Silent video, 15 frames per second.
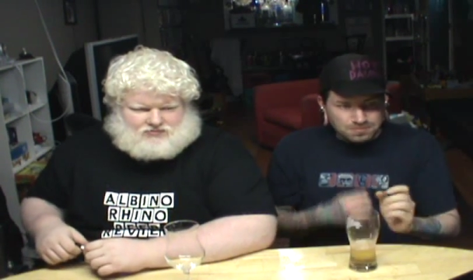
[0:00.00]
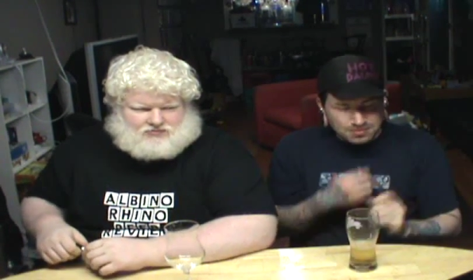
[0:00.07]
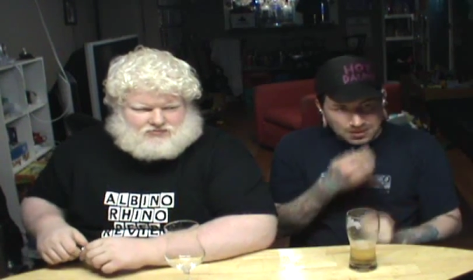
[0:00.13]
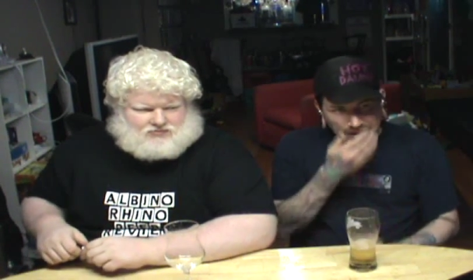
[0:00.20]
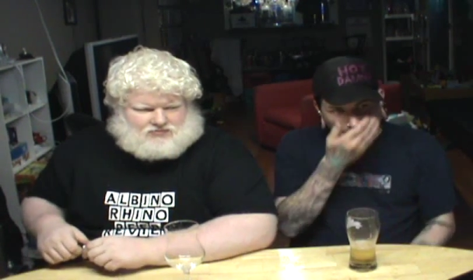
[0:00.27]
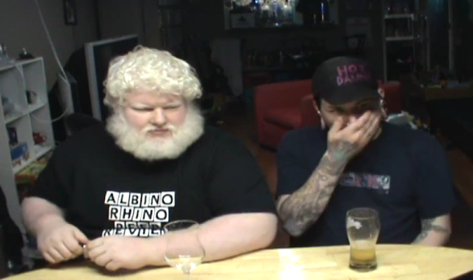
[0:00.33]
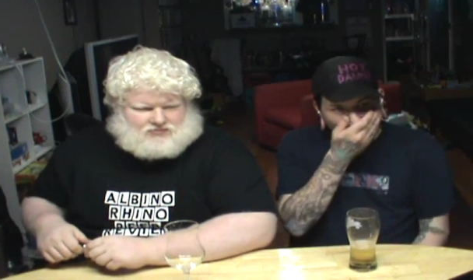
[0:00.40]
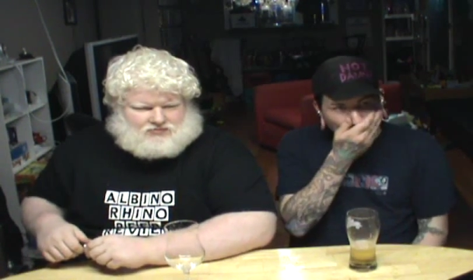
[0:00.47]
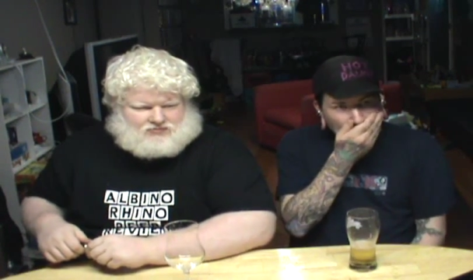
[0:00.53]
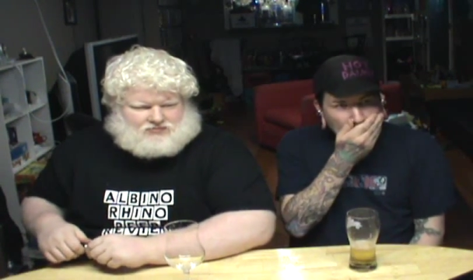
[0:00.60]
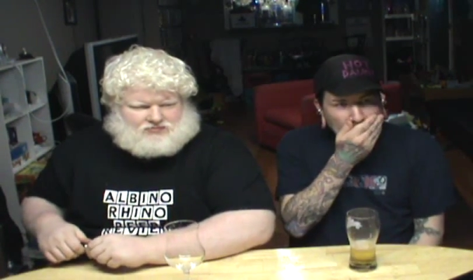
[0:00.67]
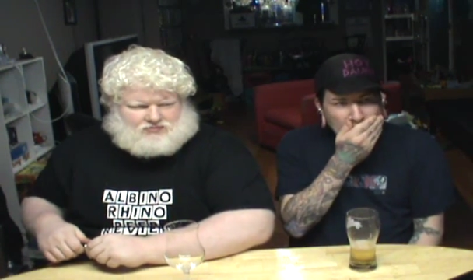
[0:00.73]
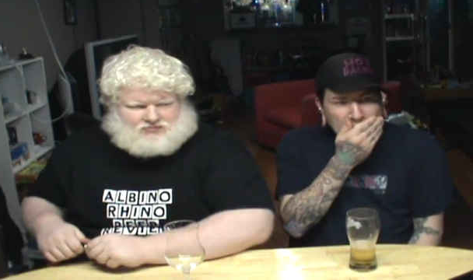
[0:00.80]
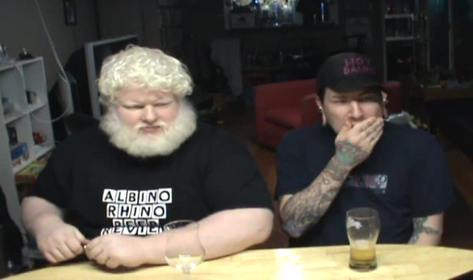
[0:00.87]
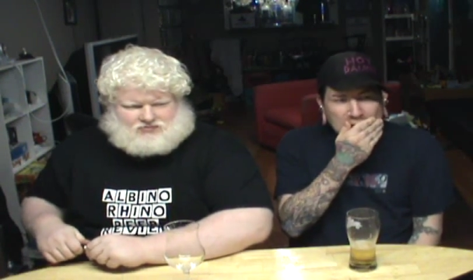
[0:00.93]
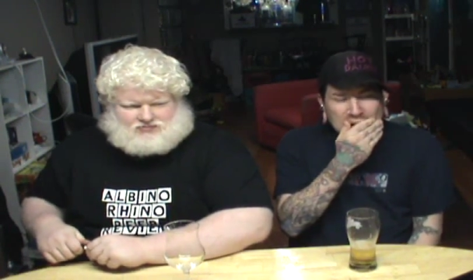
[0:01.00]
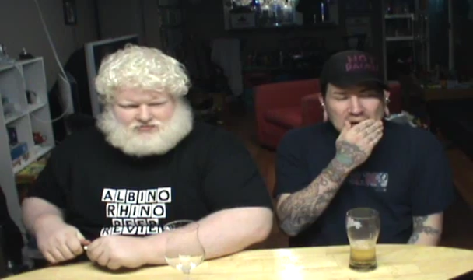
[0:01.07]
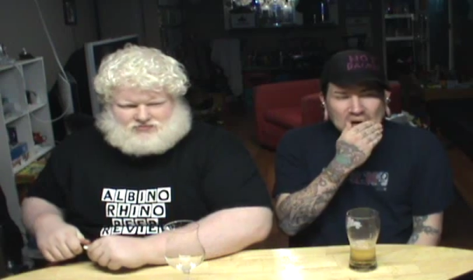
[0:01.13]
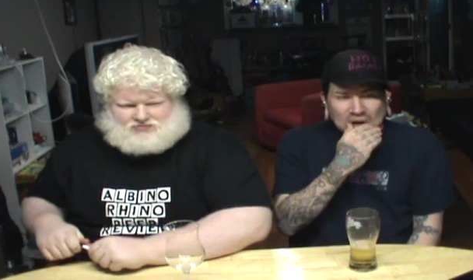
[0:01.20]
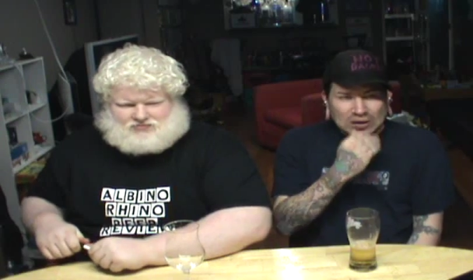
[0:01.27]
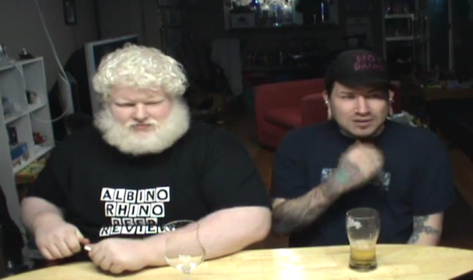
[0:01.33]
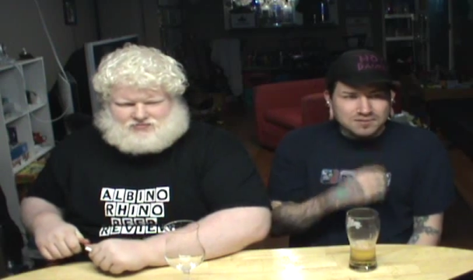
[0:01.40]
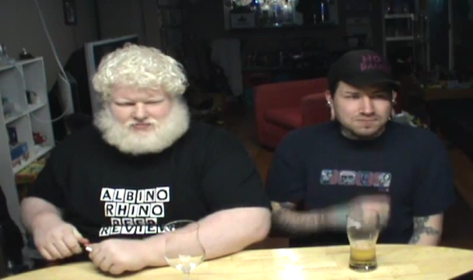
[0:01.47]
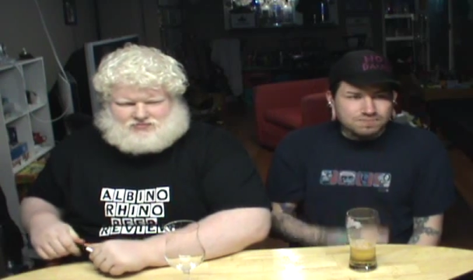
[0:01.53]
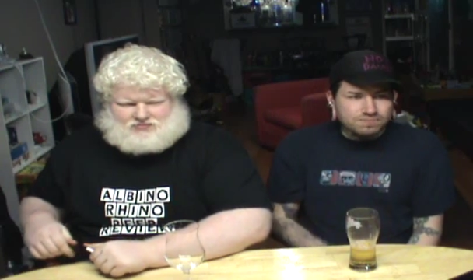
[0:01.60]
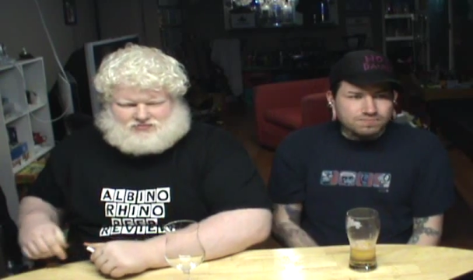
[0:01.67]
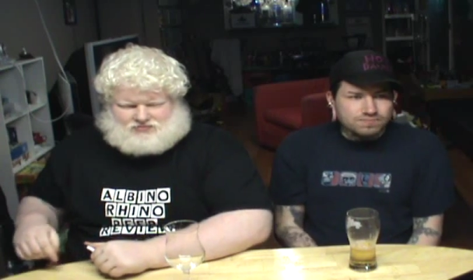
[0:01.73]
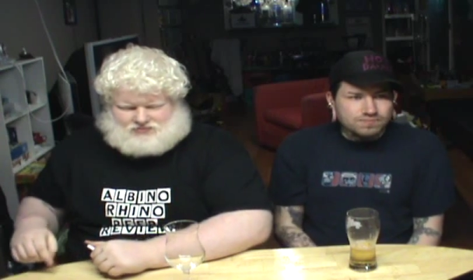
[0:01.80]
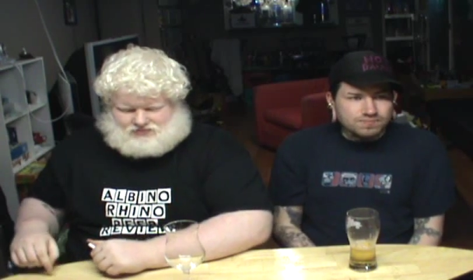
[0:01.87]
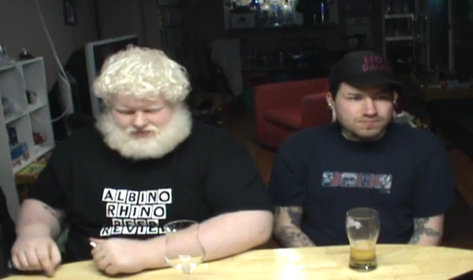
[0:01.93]
Speaker 1: I think it's just because people are
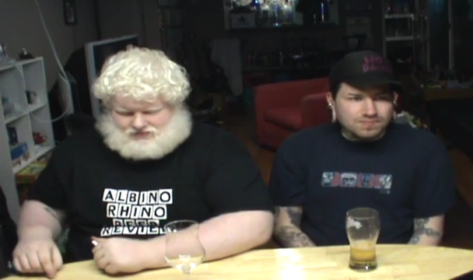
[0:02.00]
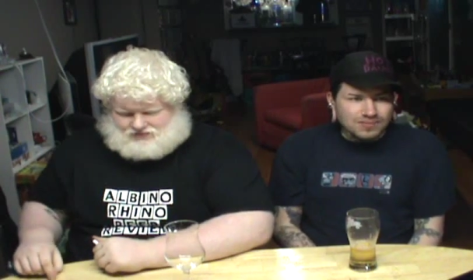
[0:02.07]
insane.